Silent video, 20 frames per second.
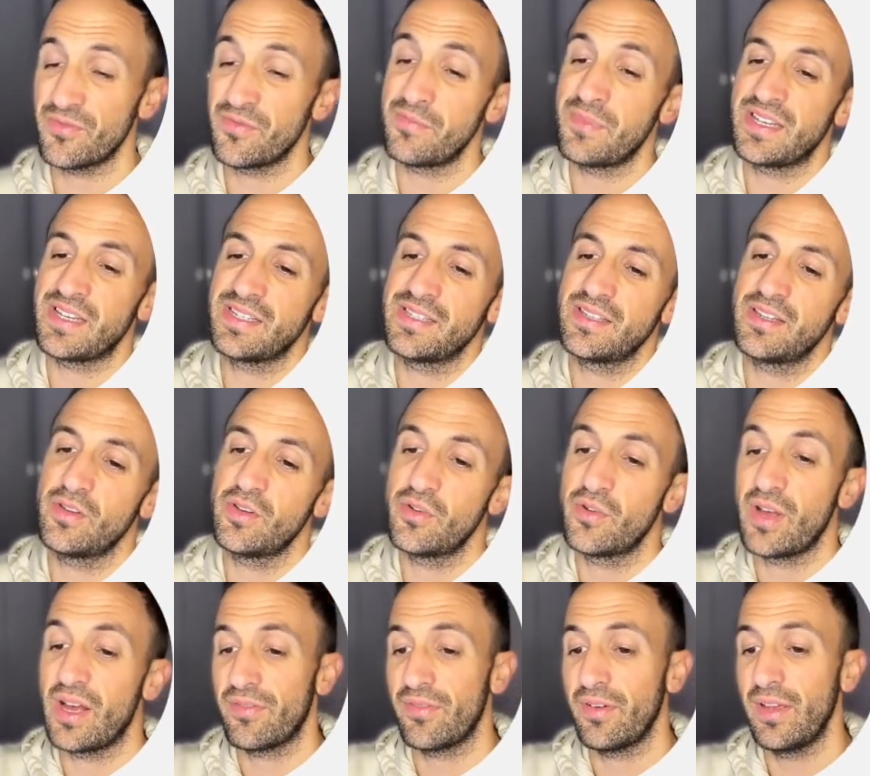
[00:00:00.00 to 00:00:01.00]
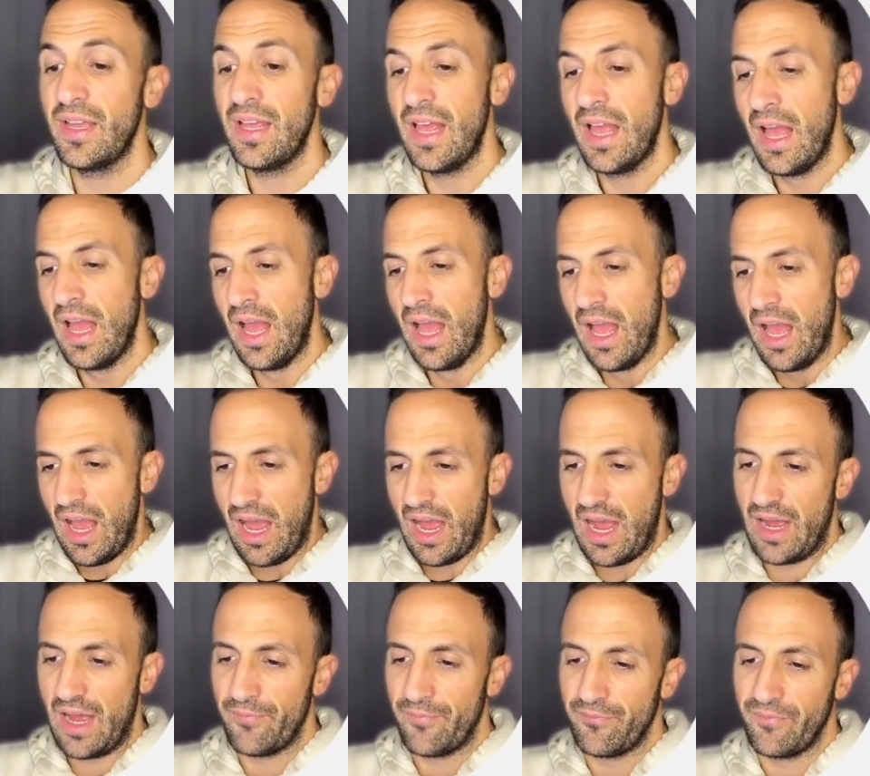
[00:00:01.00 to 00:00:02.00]
imagine that you have
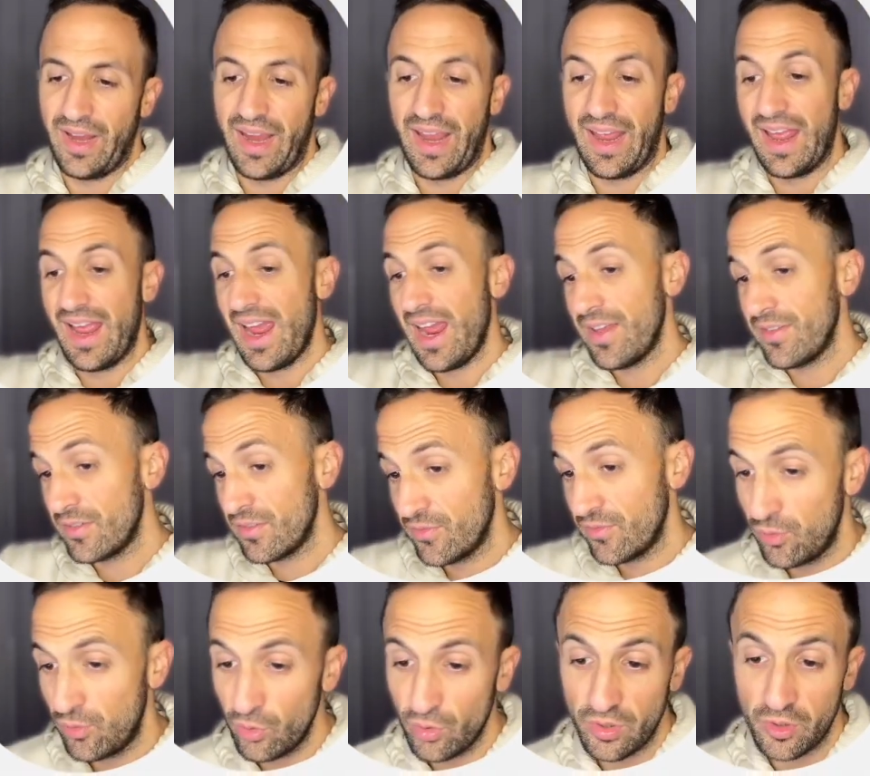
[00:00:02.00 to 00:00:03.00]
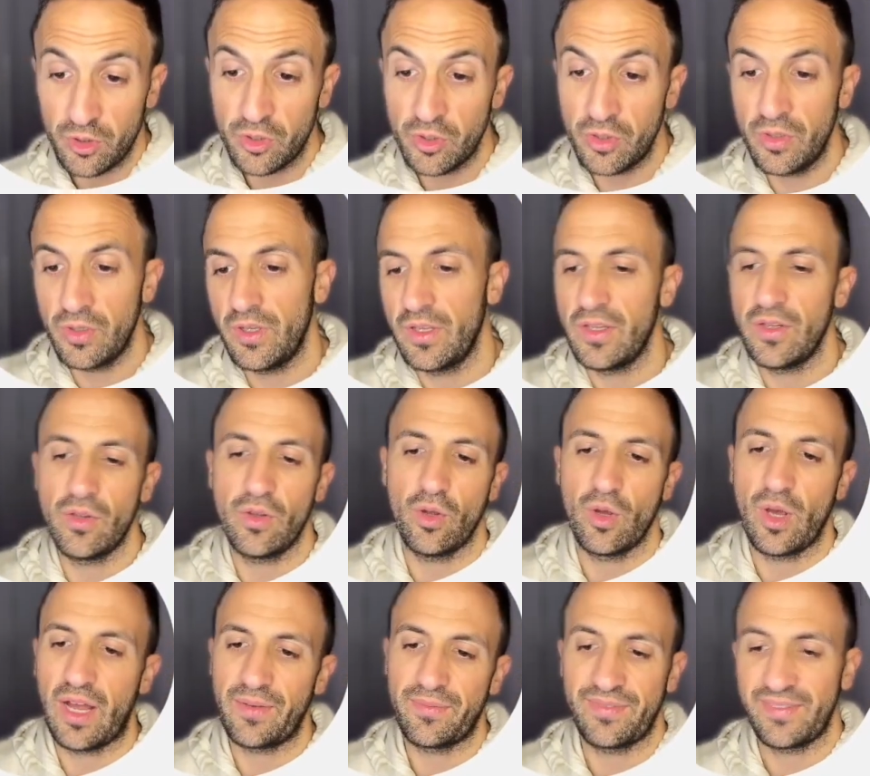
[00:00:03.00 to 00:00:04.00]
a header, footer, you
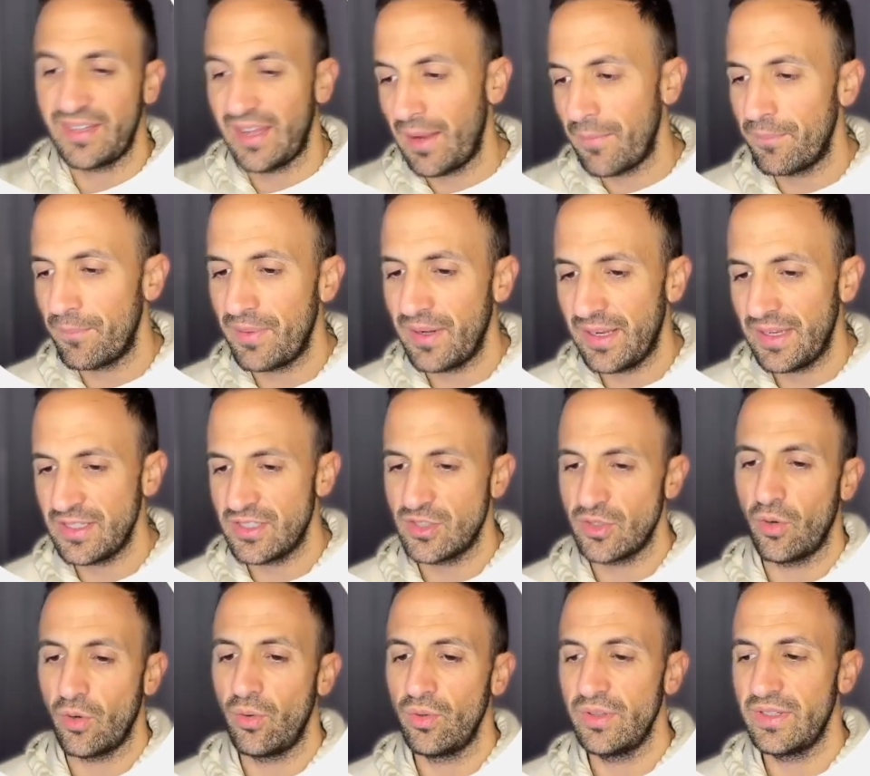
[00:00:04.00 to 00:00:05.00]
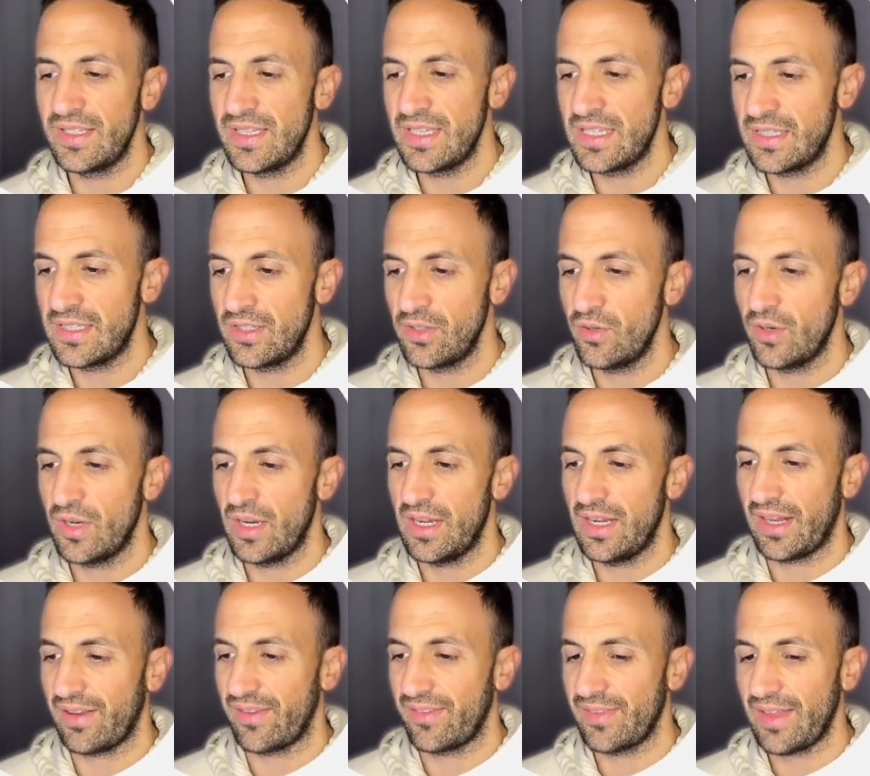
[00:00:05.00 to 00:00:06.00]
have templates, so all this you
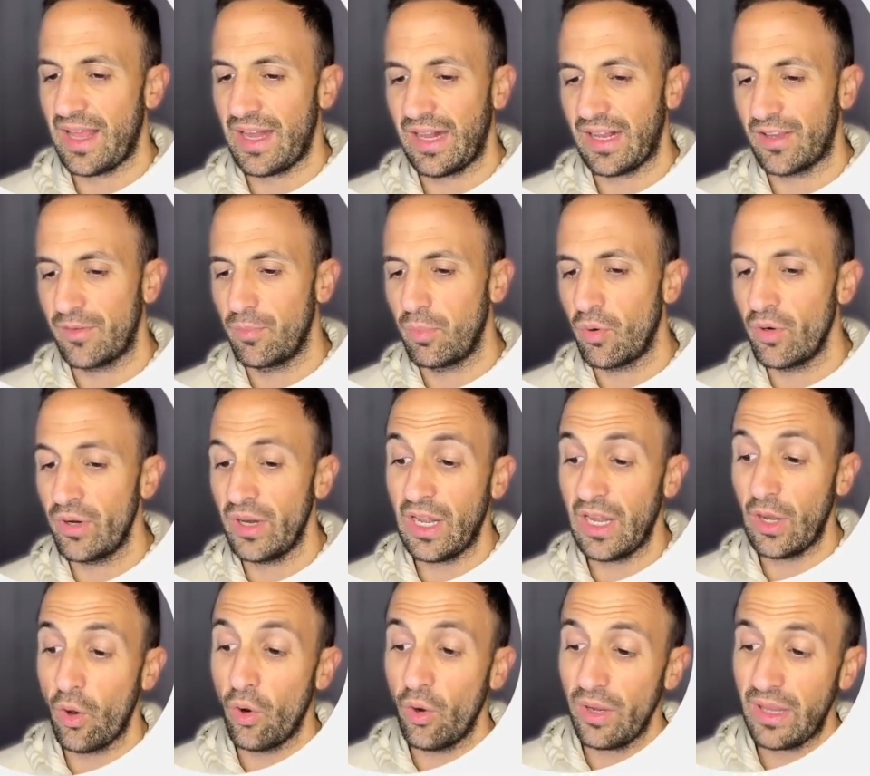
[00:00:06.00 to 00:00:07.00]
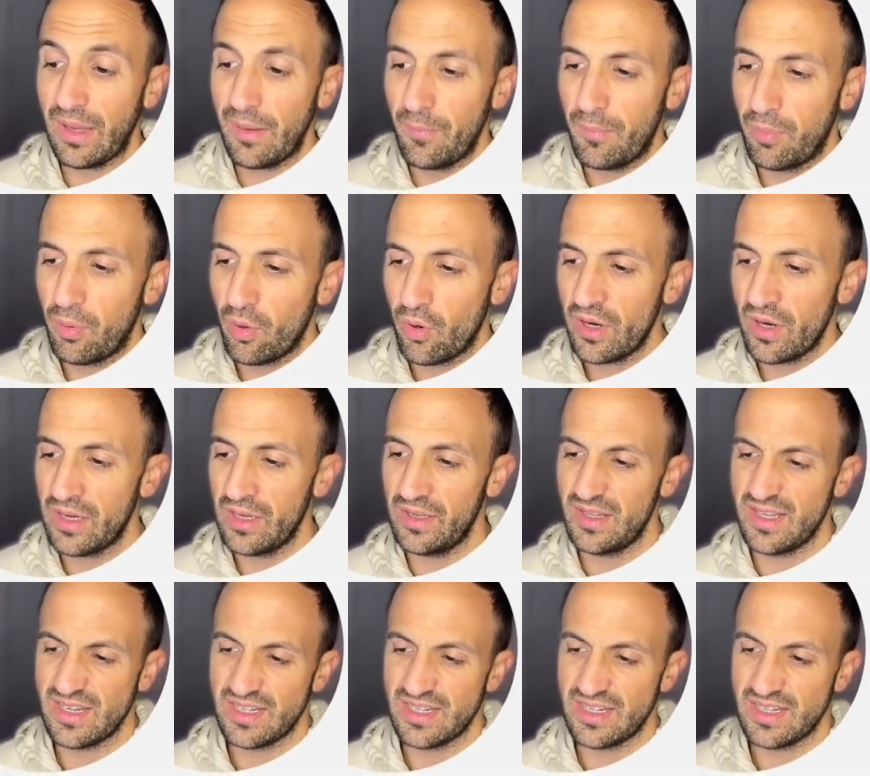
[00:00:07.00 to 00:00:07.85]
can start exporting or importing the